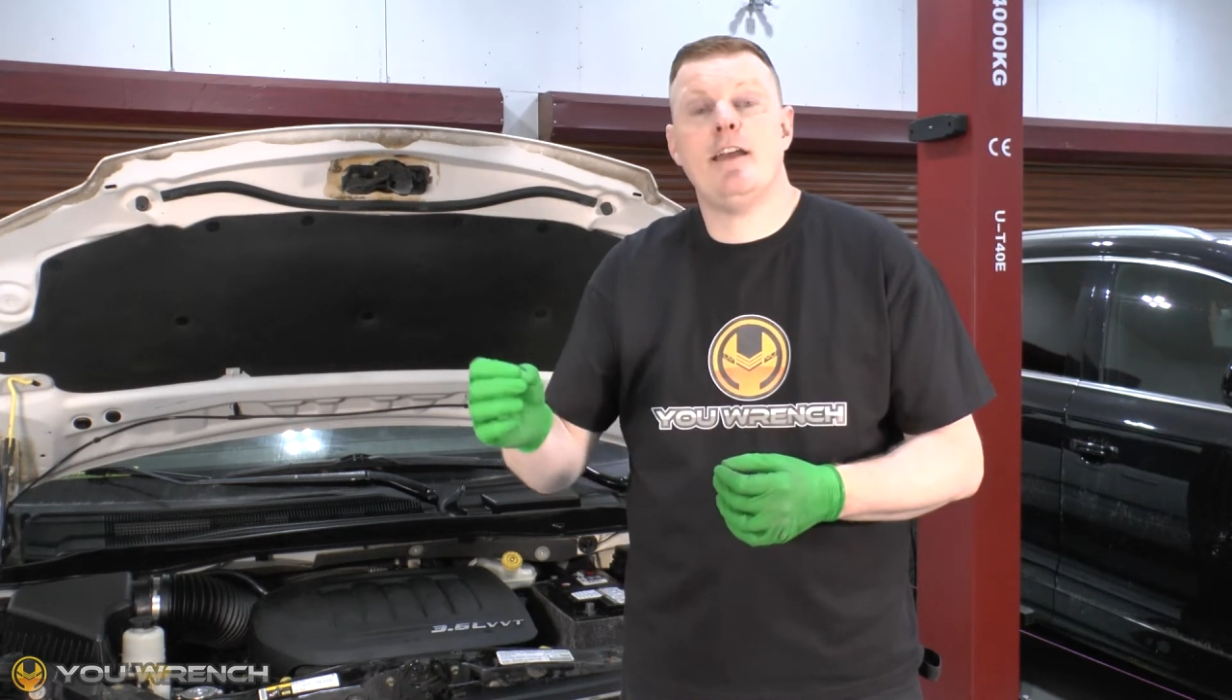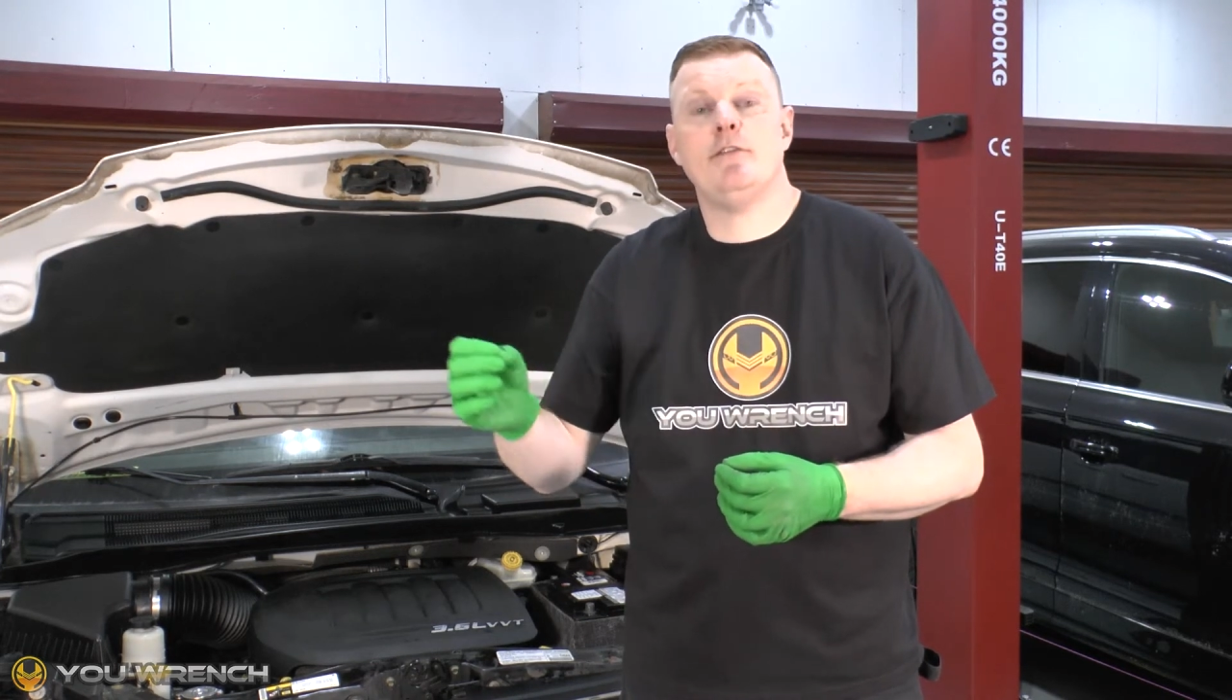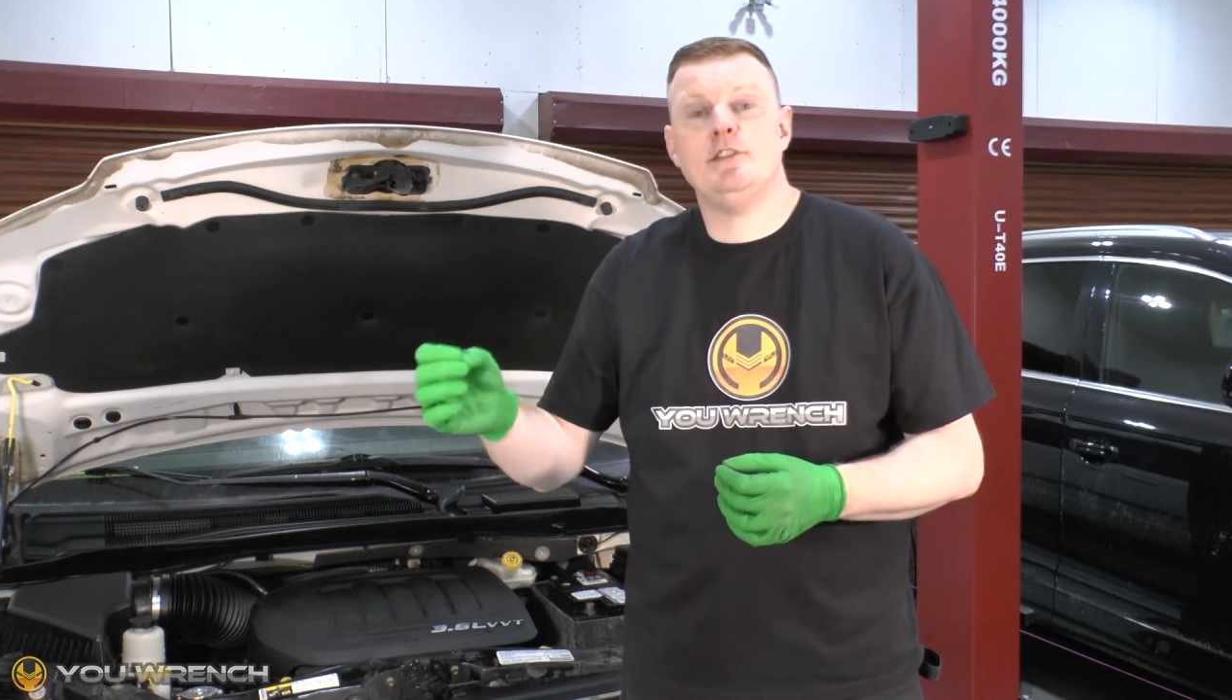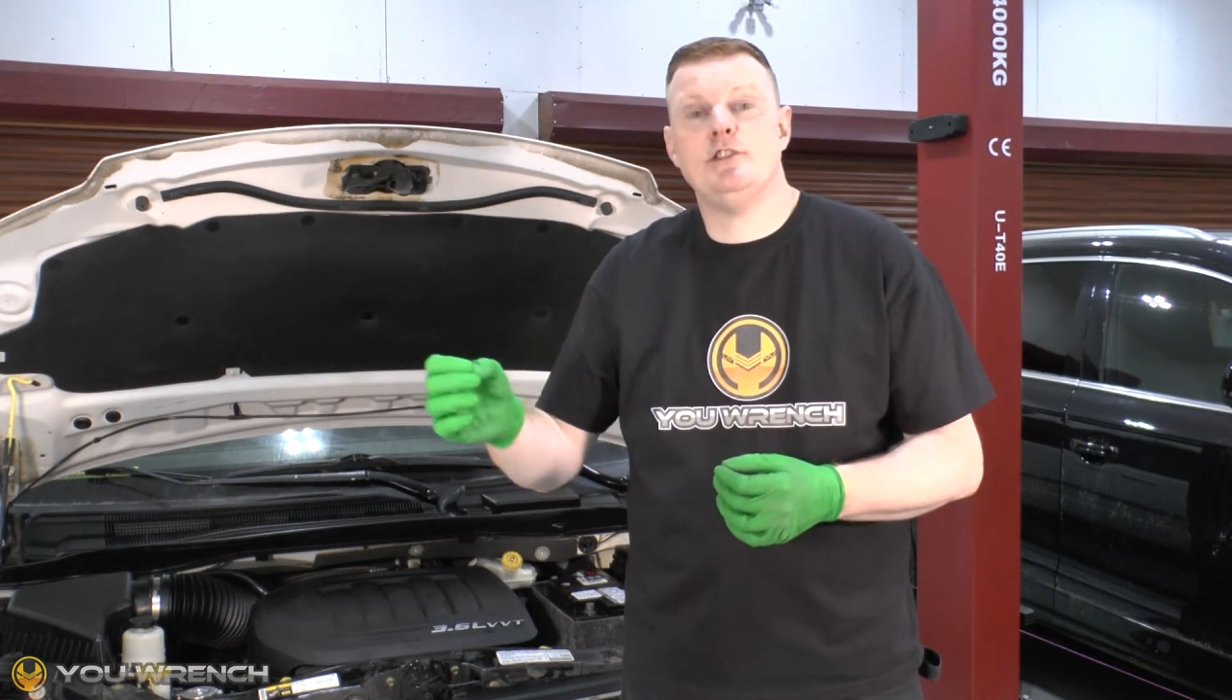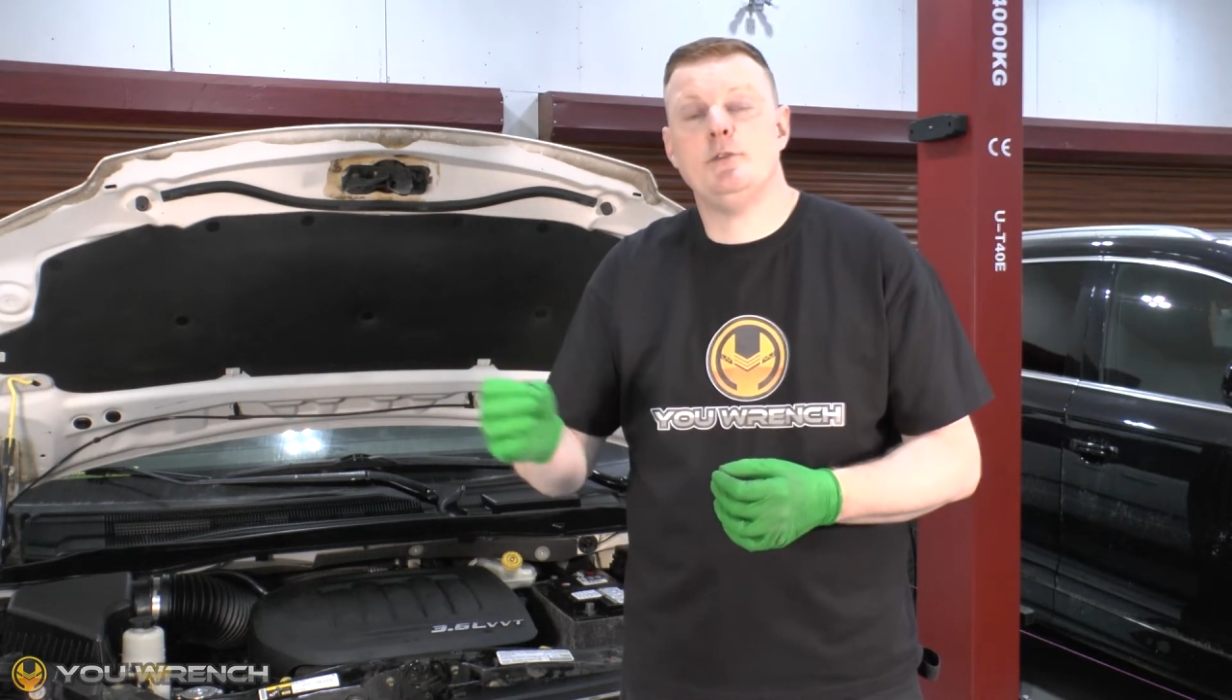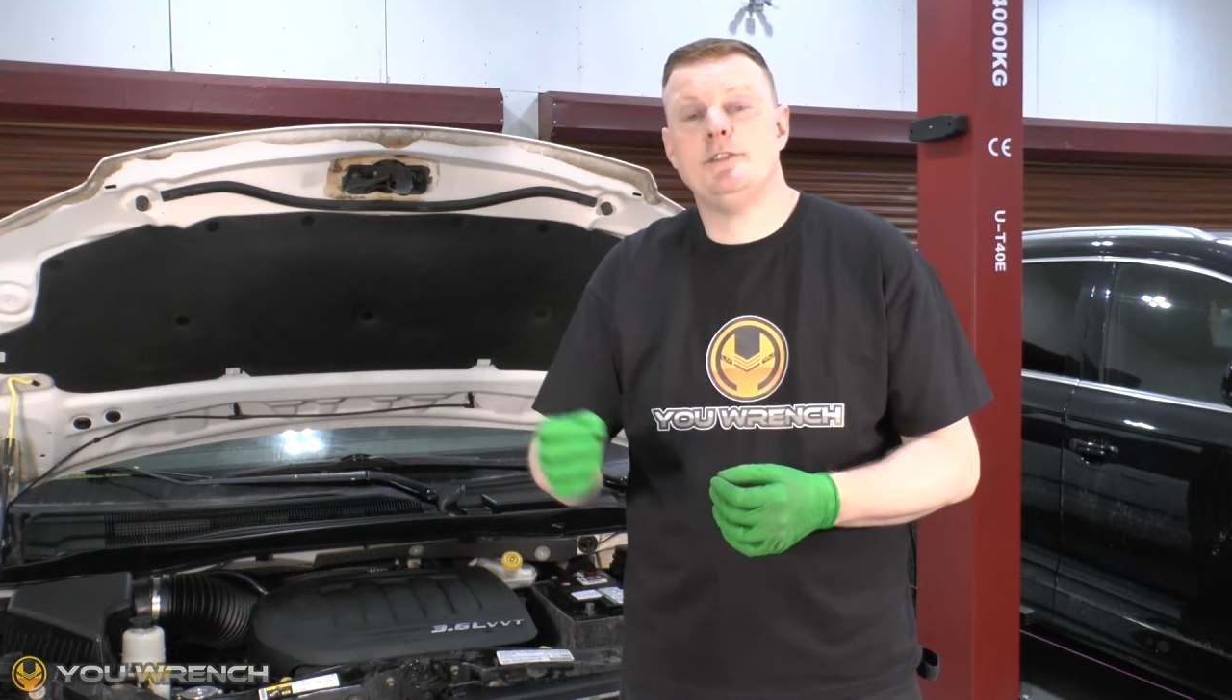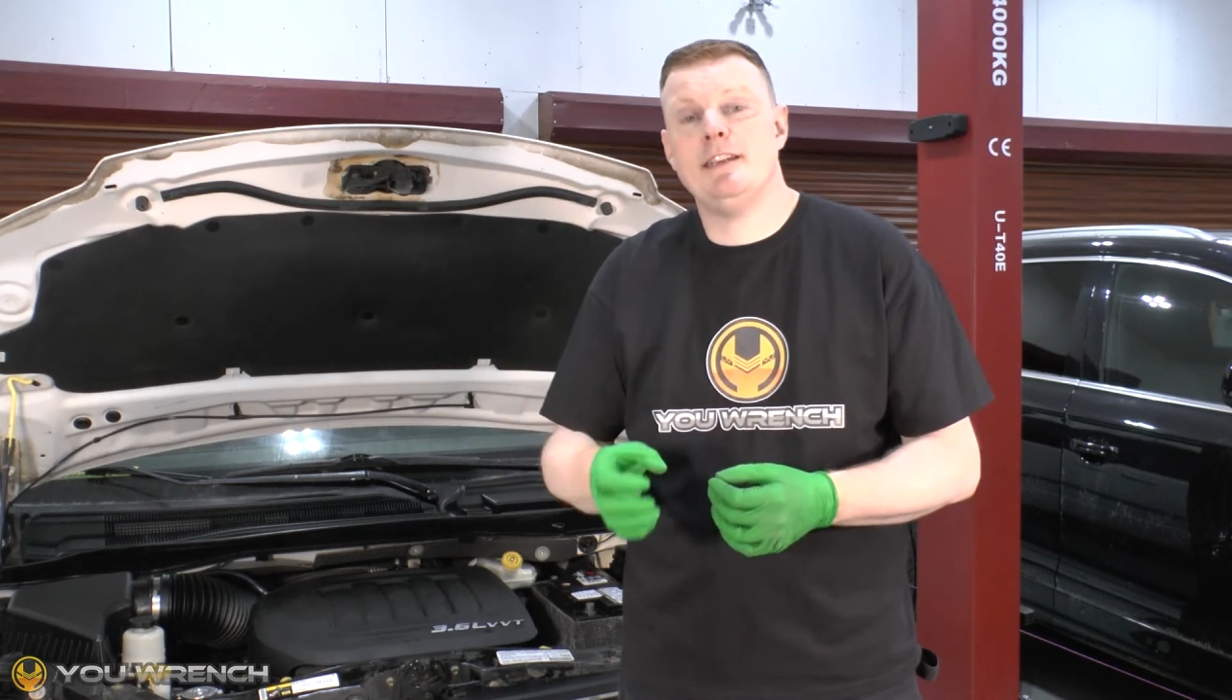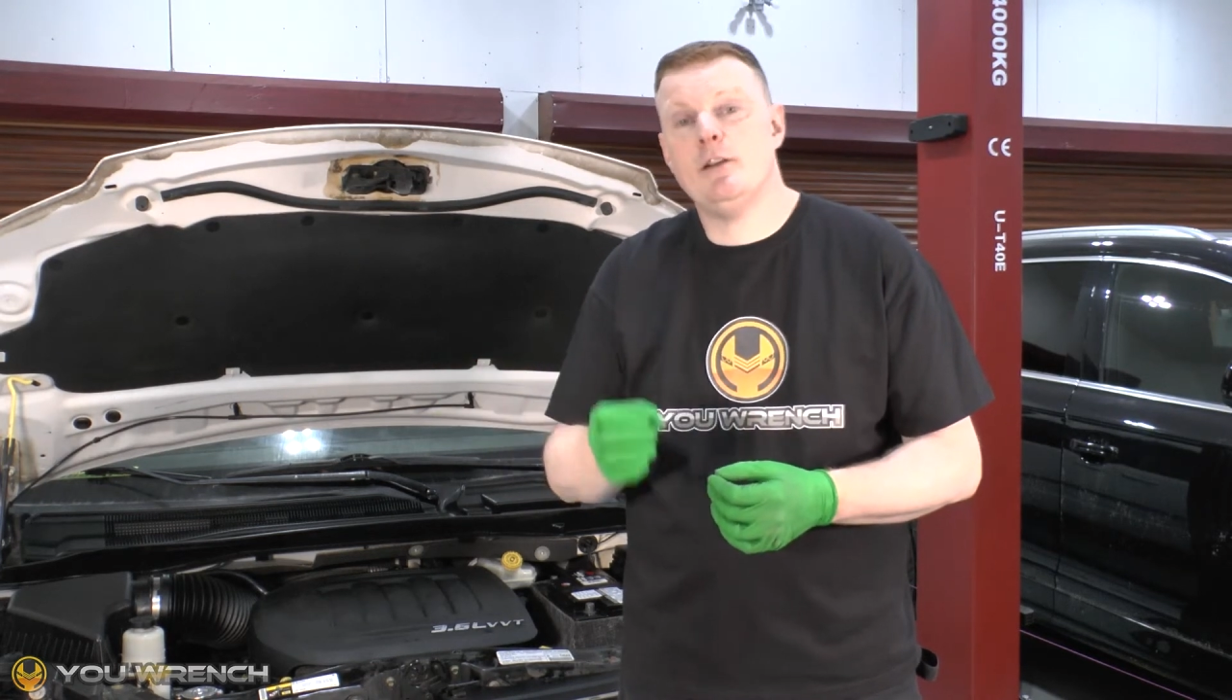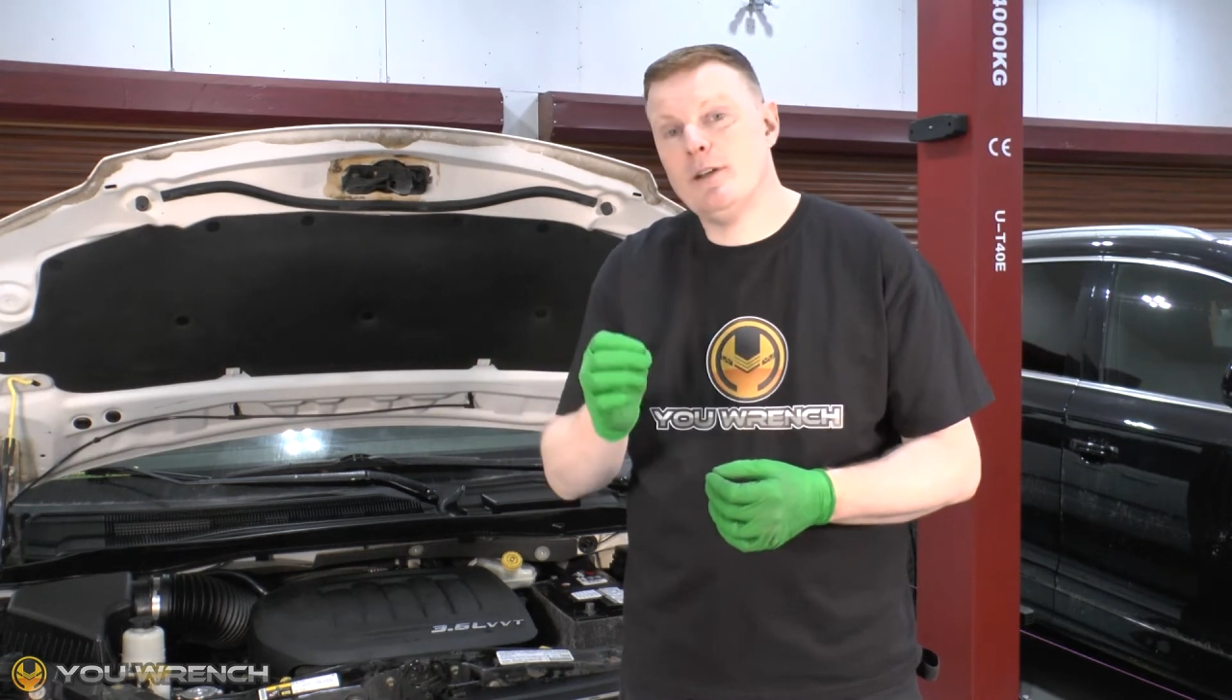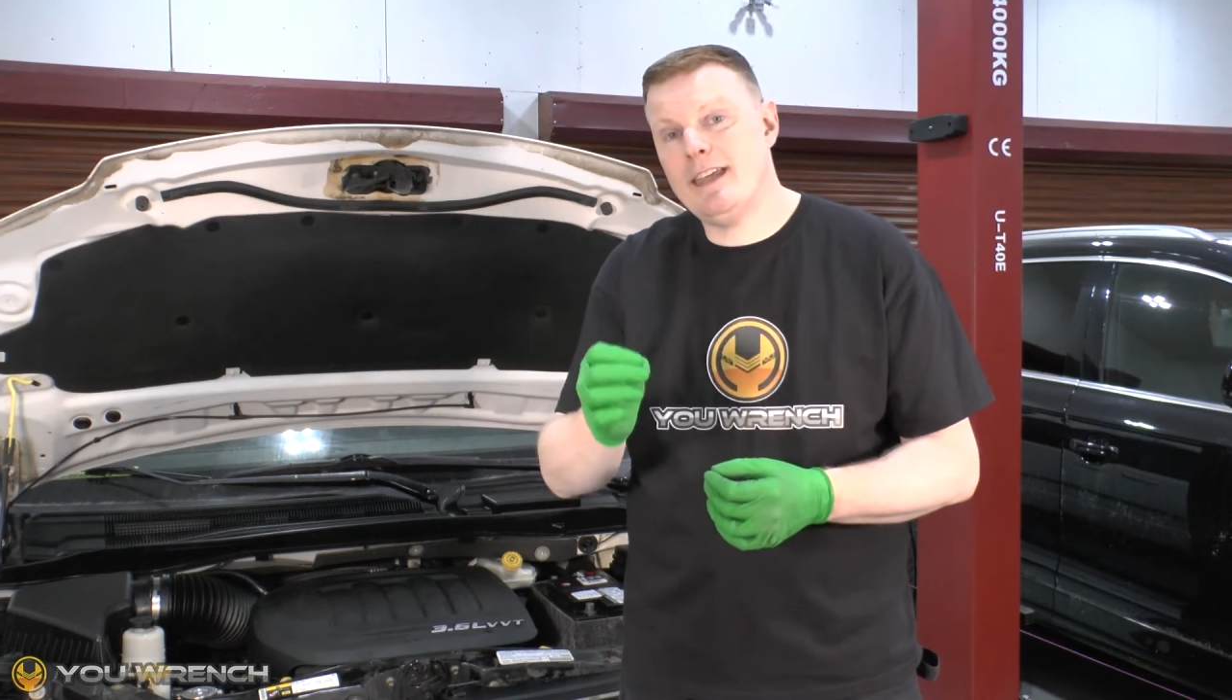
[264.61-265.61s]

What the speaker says: heavy duty or